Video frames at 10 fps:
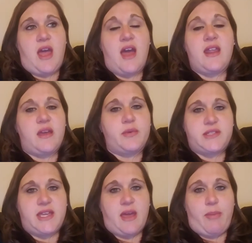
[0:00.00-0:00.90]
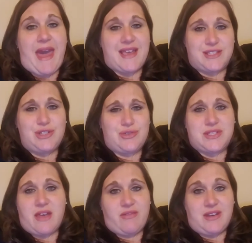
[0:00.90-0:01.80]
unable to get past
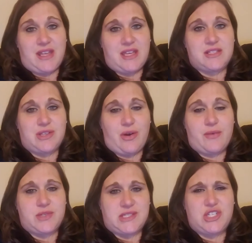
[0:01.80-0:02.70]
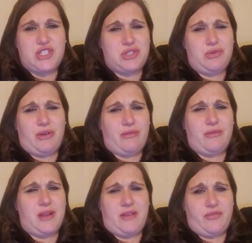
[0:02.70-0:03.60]
270. So I was just sort of
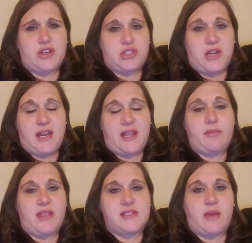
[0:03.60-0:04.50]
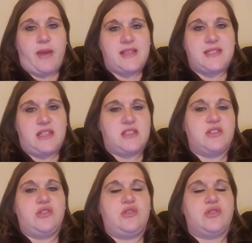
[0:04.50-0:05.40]
really frustrated by the time I had seen
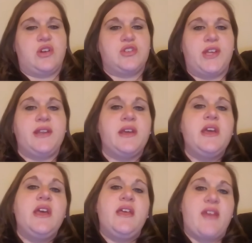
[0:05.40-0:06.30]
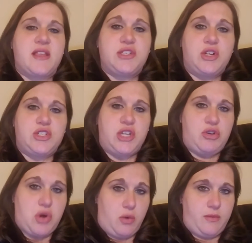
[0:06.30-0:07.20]
this new surgeon. That surgeon
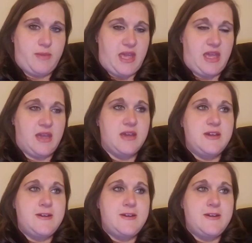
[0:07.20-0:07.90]
told me,